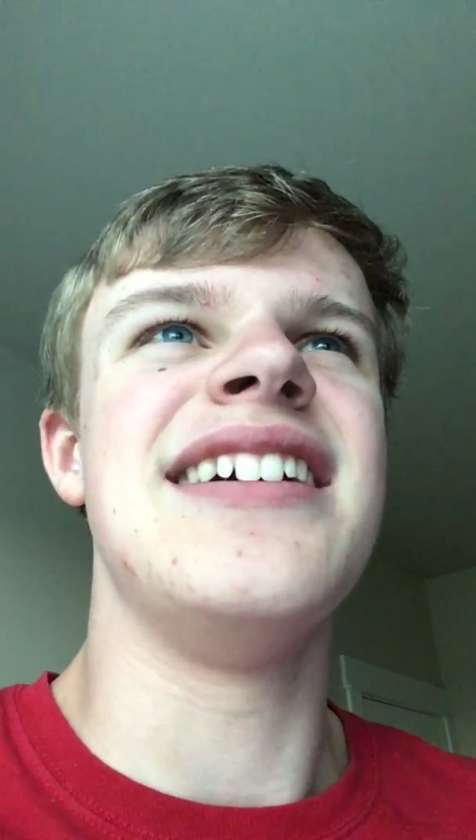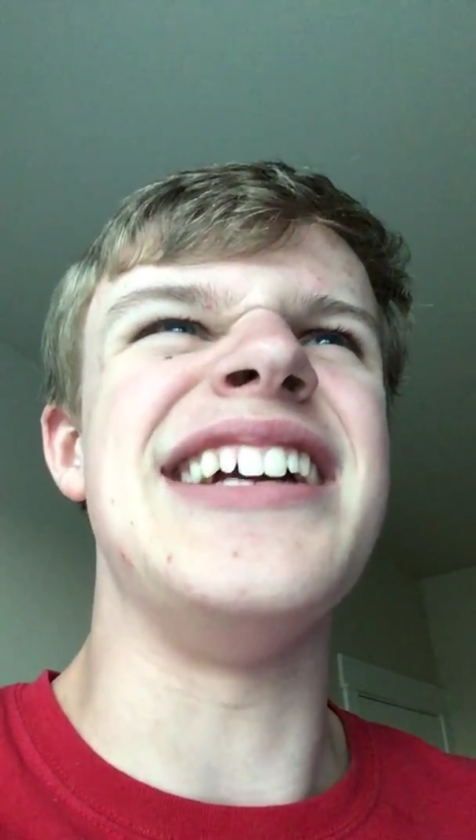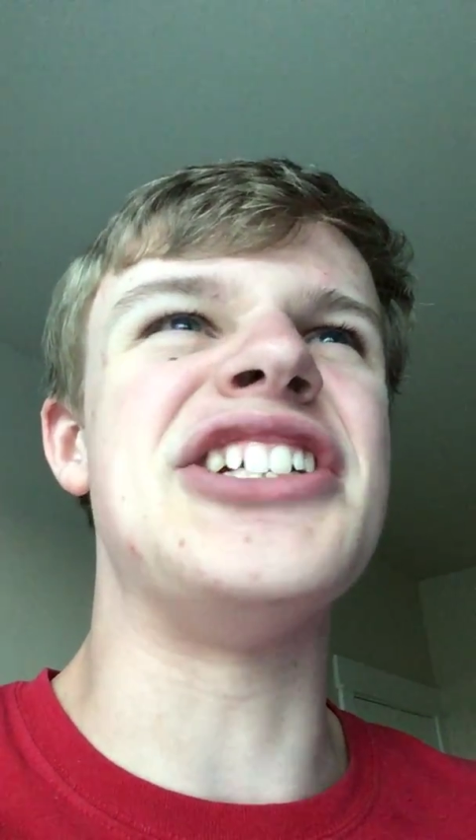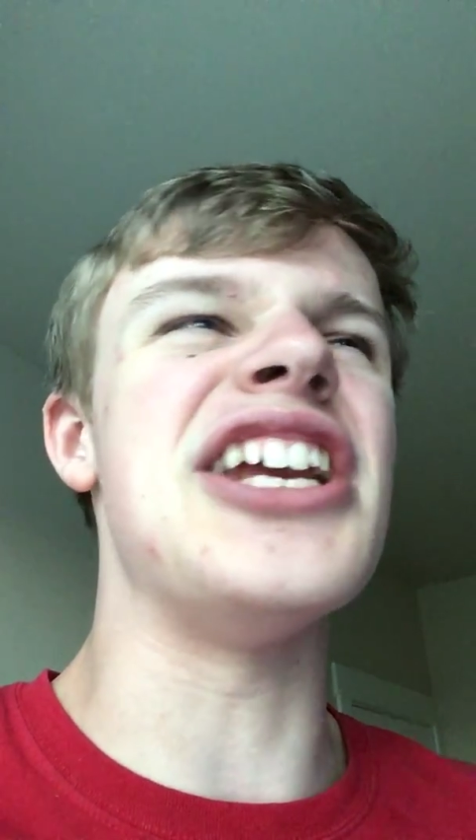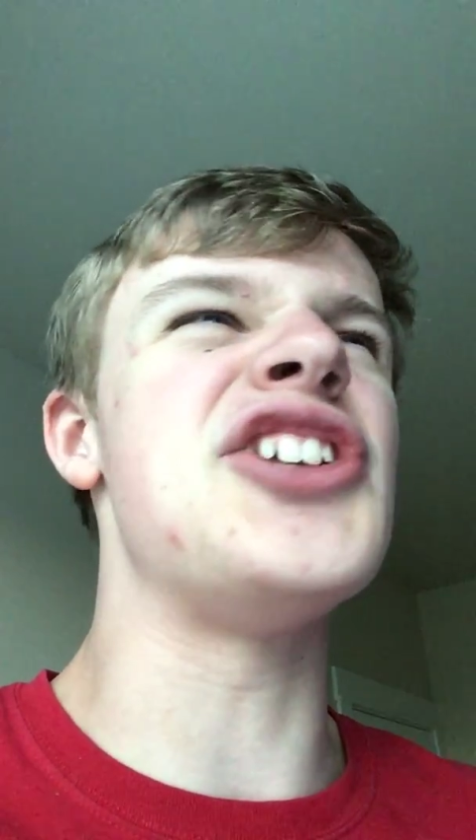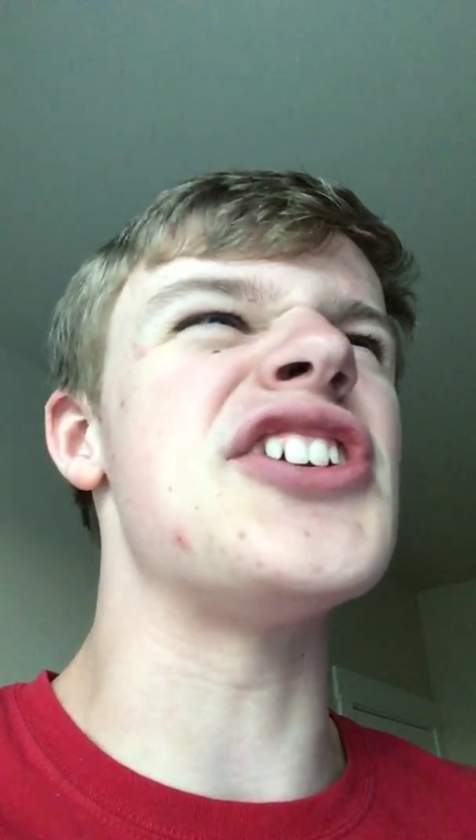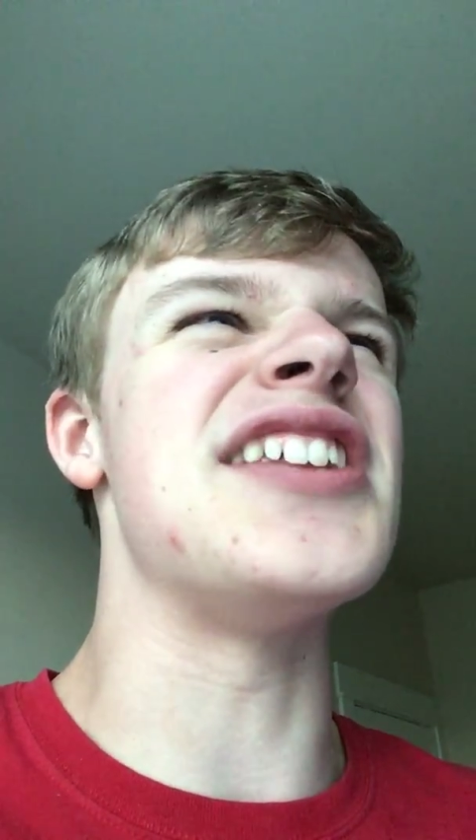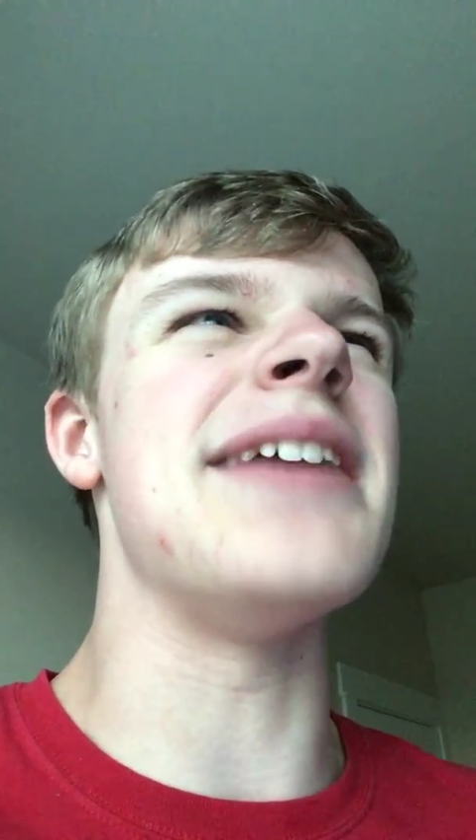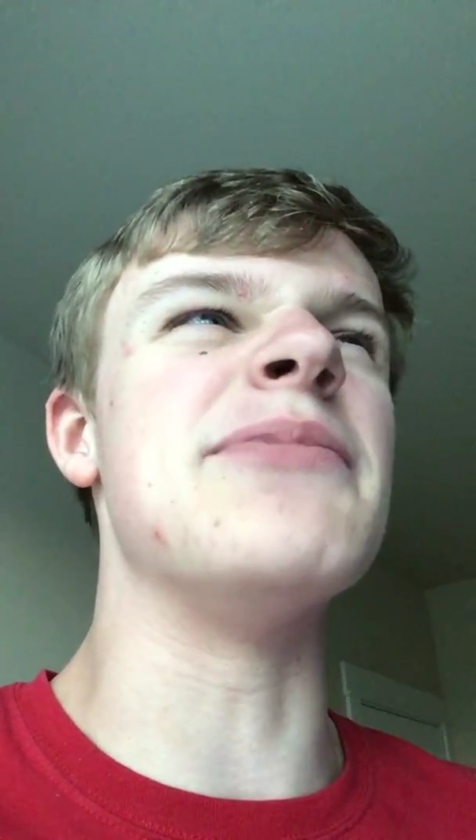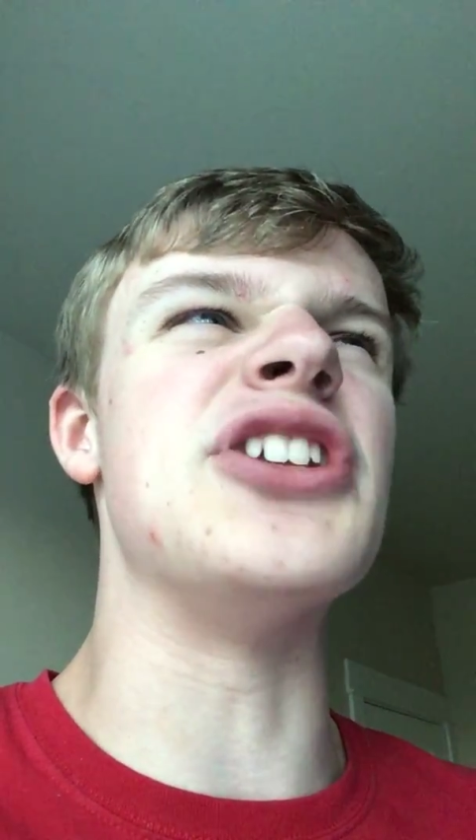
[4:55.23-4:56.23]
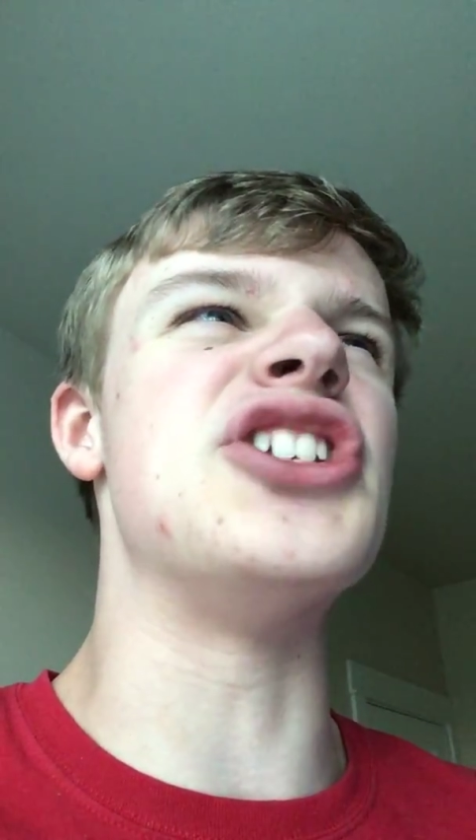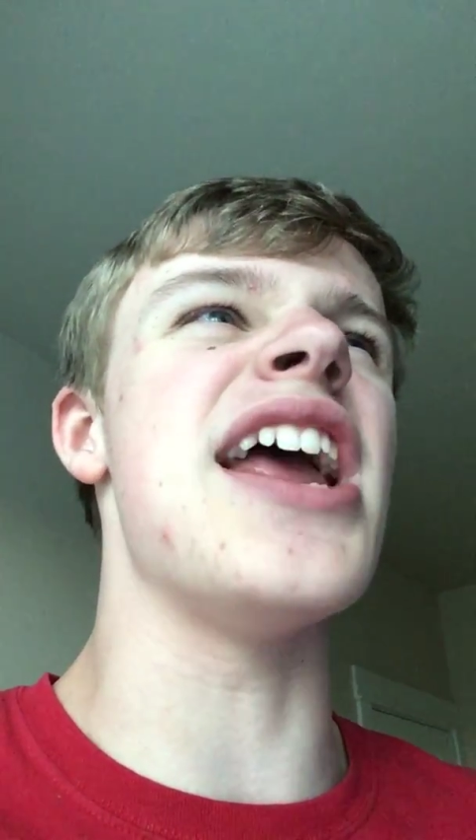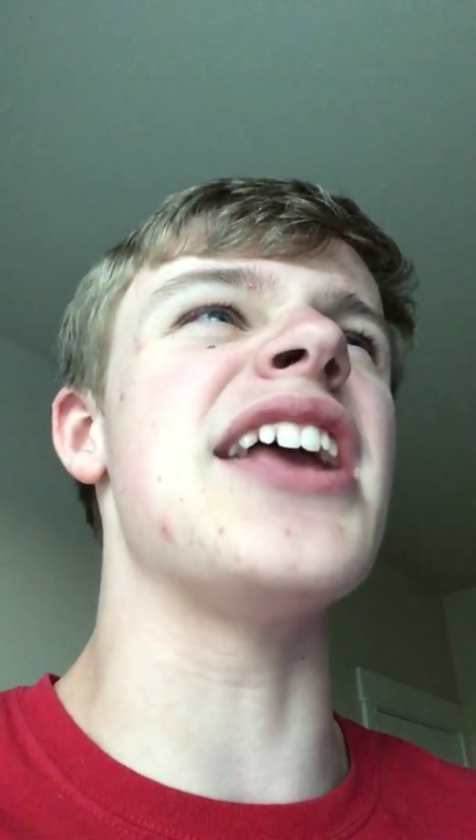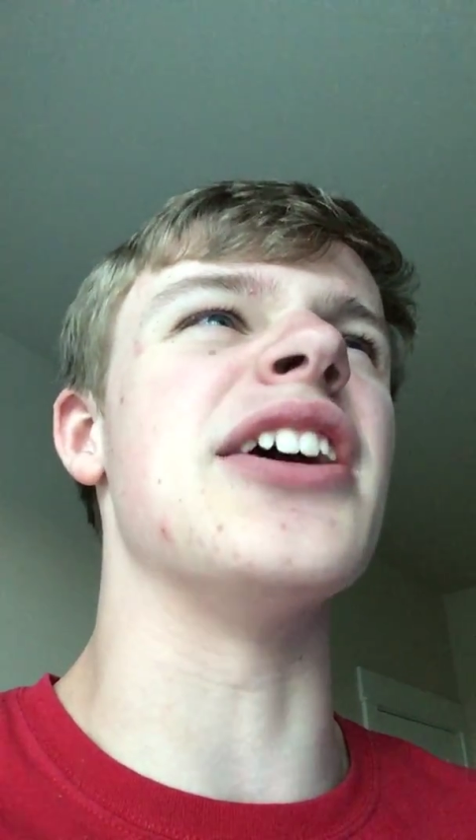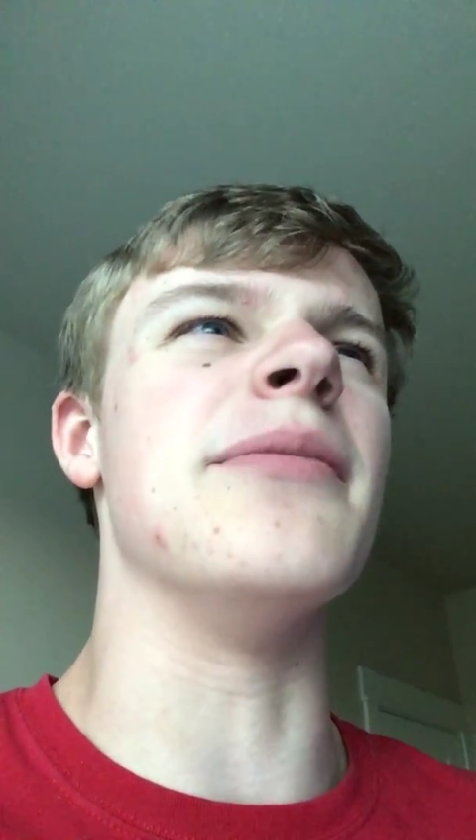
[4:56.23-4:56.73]
He changed his name to
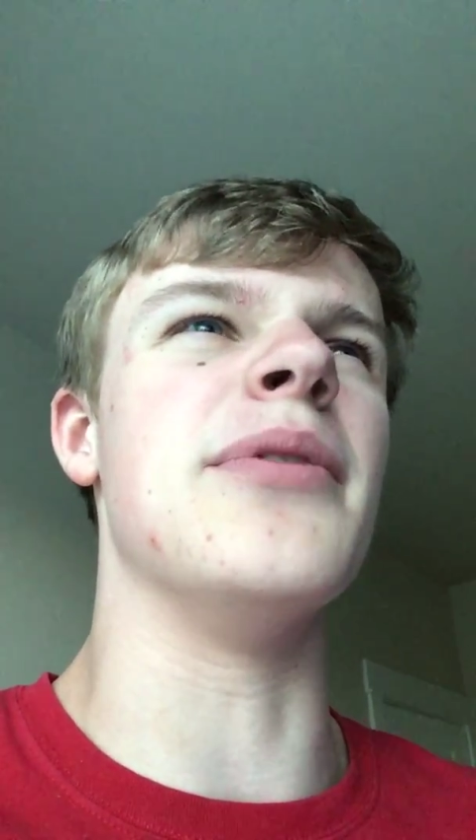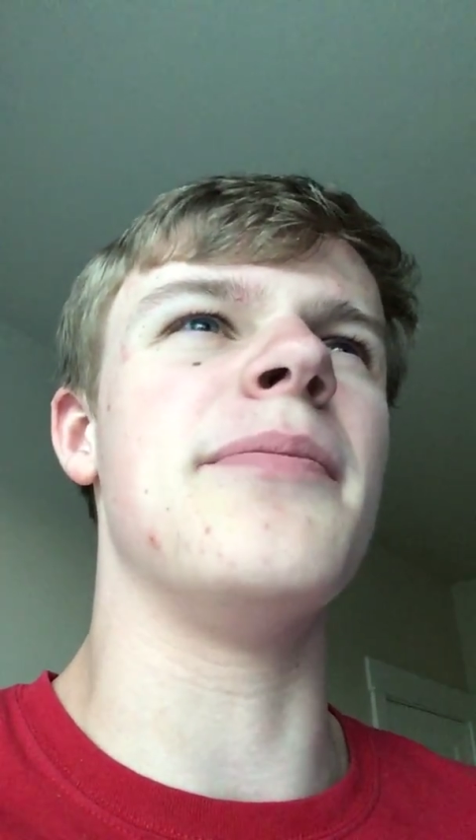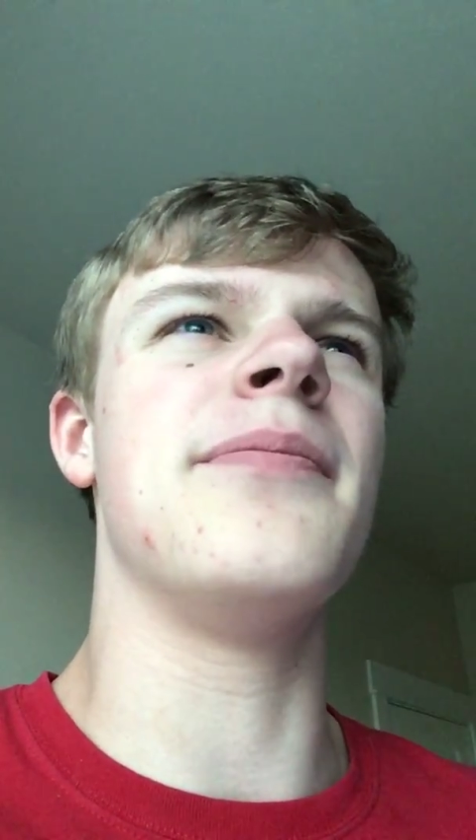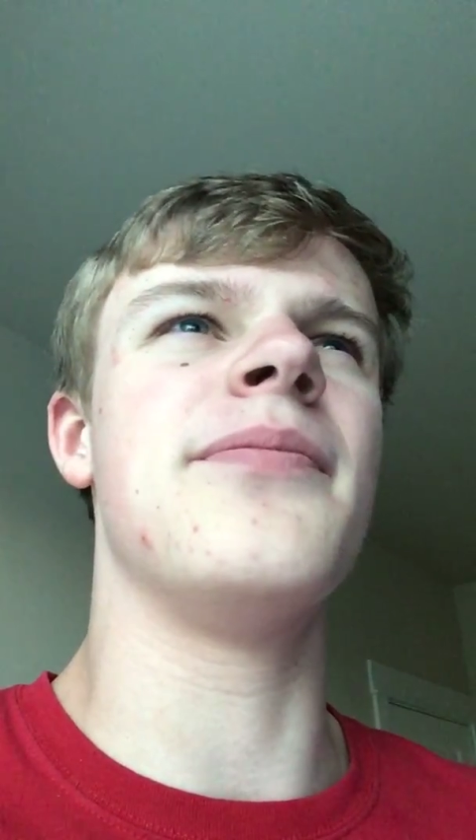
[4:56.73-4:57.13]
Jacob,